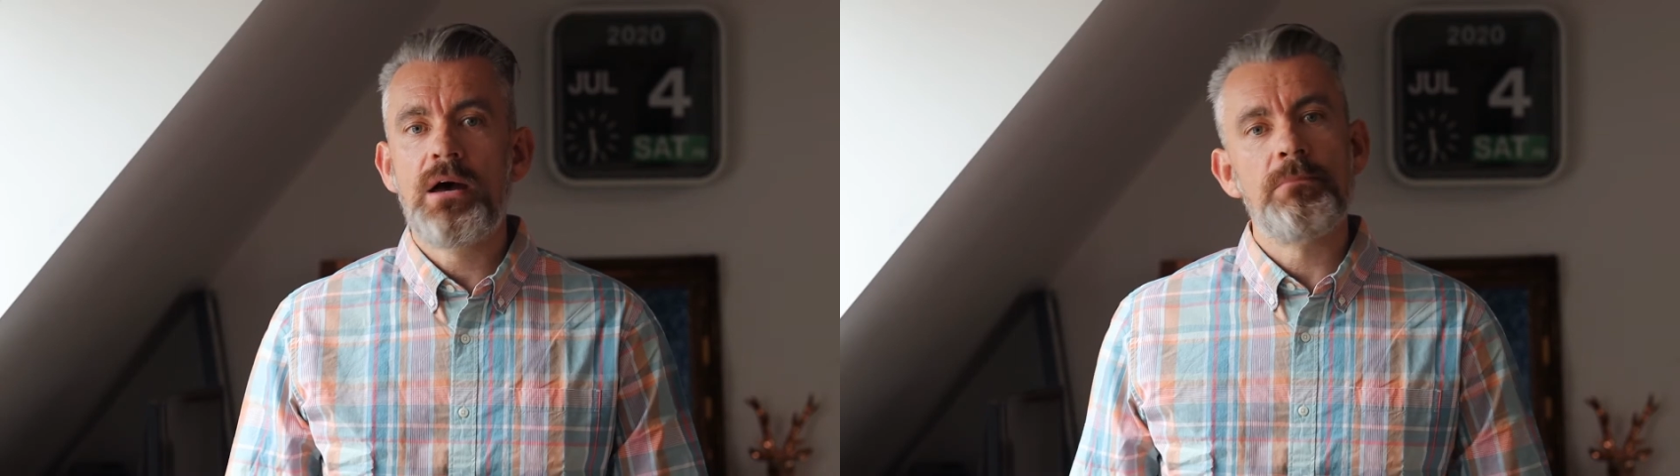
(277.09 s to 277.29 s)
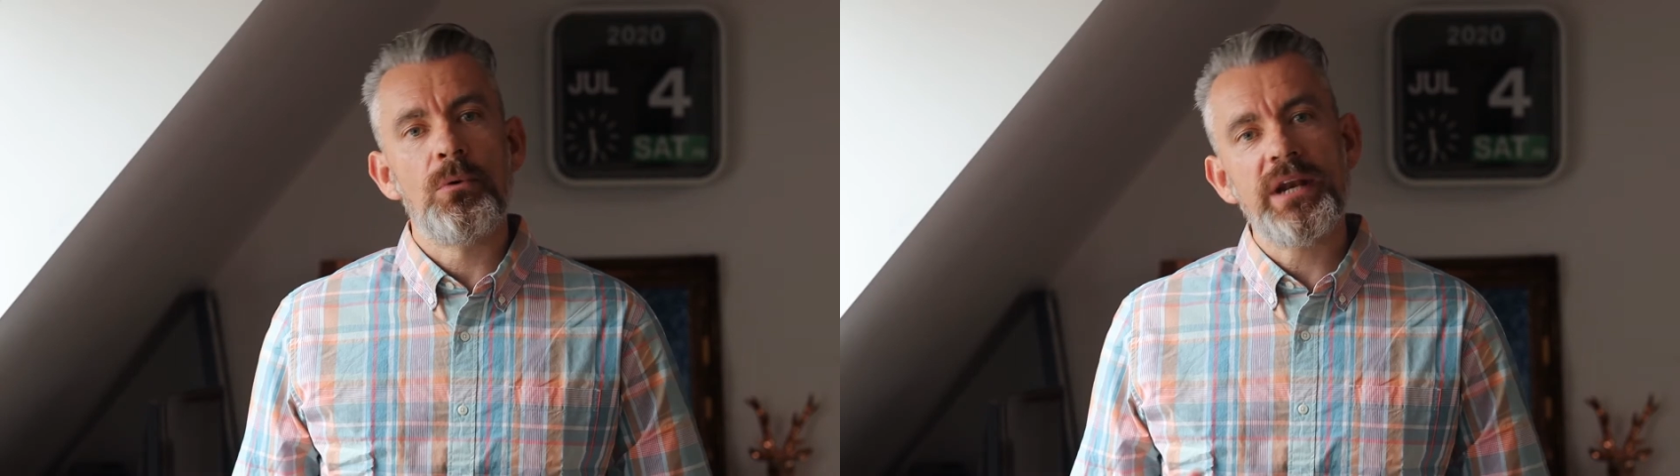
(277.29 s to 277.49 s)

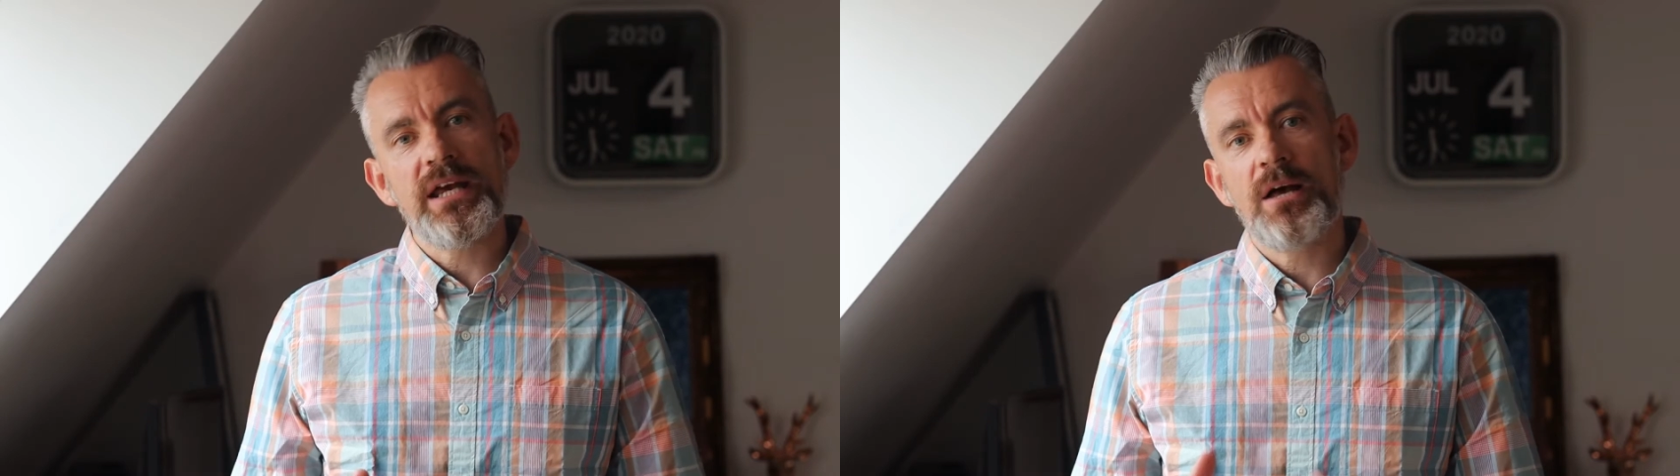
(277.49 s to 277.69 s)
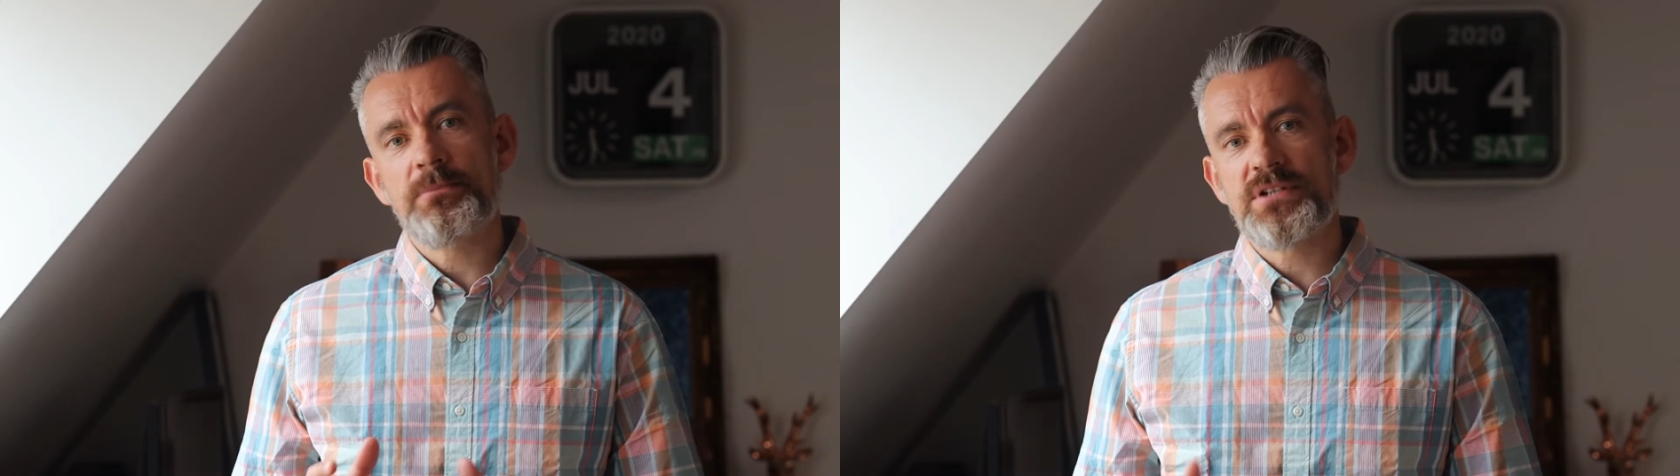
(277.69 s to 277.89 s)
But when
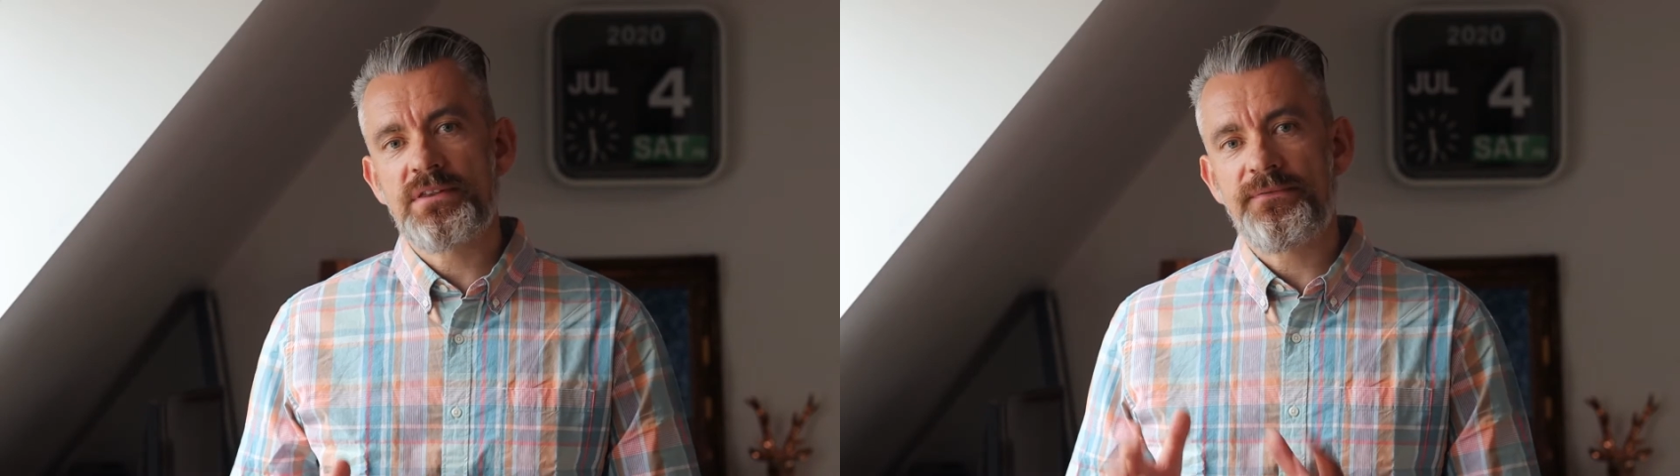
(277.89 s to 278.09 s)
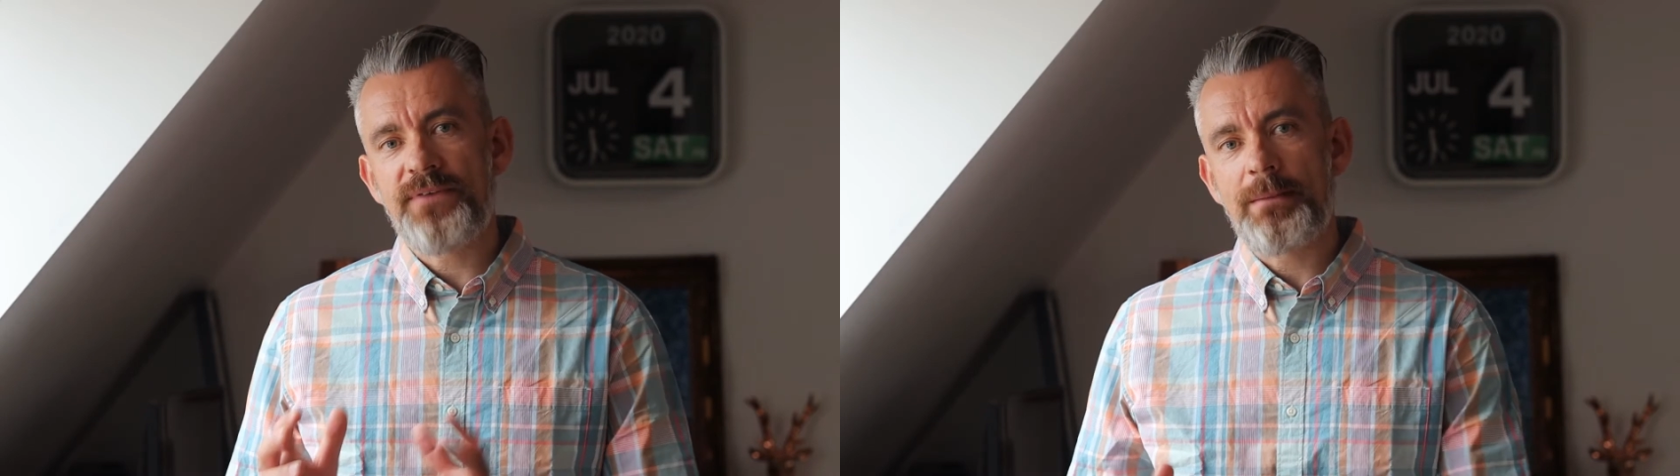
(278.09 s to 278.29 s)
it comes to
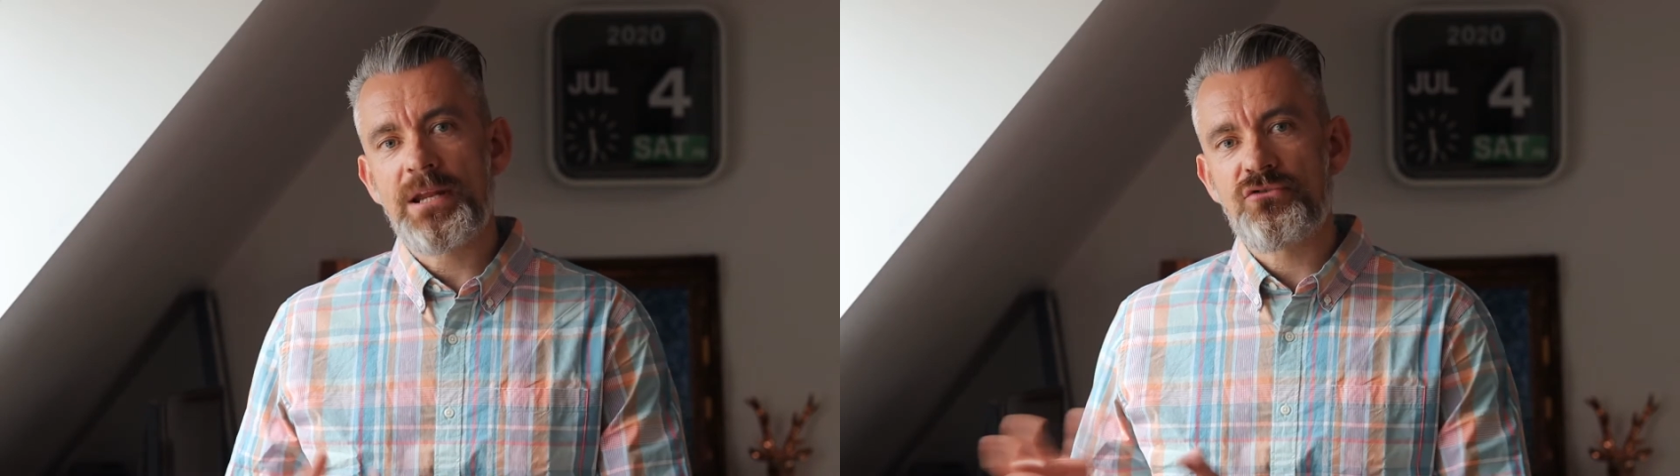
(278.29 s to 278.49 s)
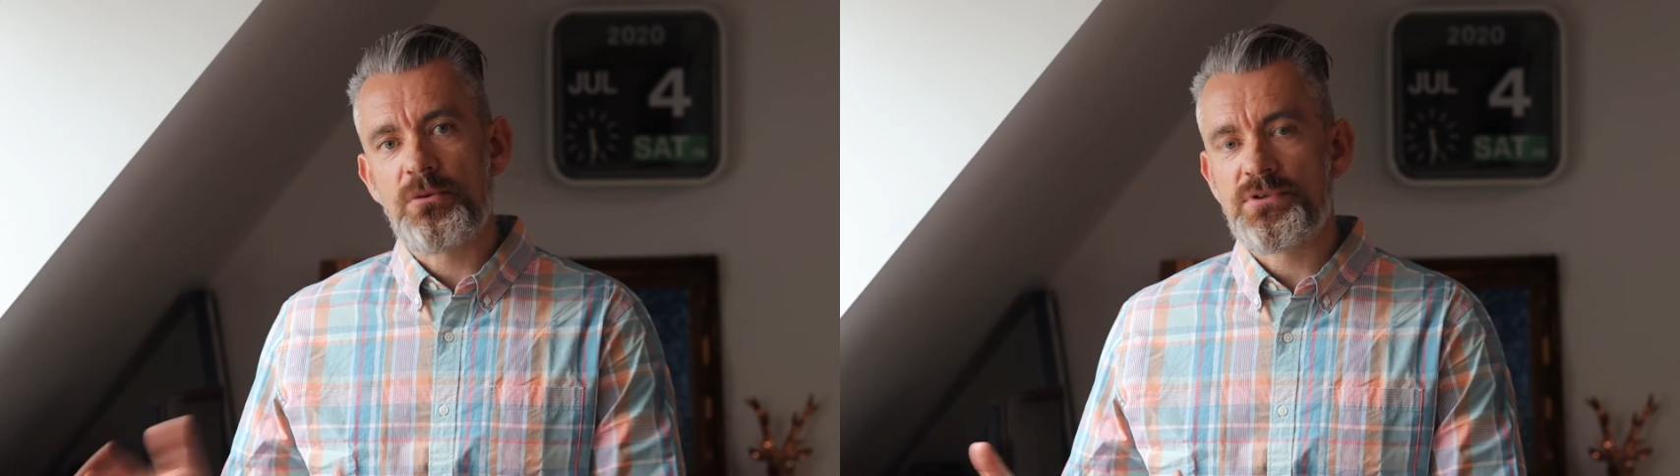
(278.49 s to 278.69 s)
the
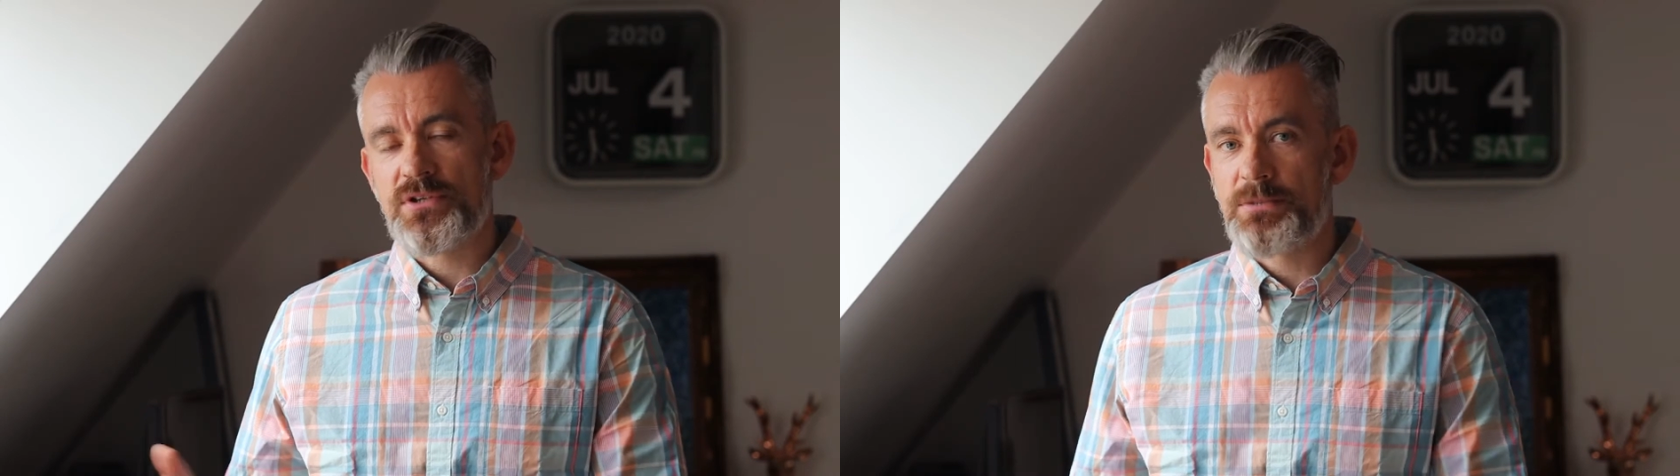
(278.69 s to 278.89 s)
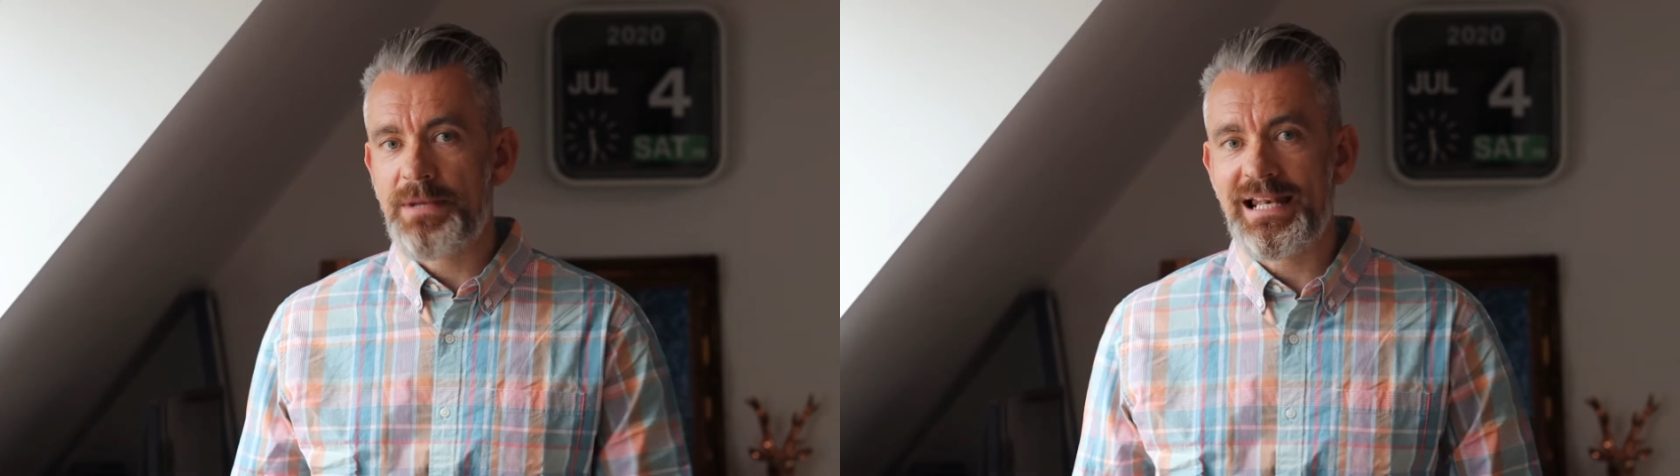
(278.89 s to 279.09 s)
family group shots a bit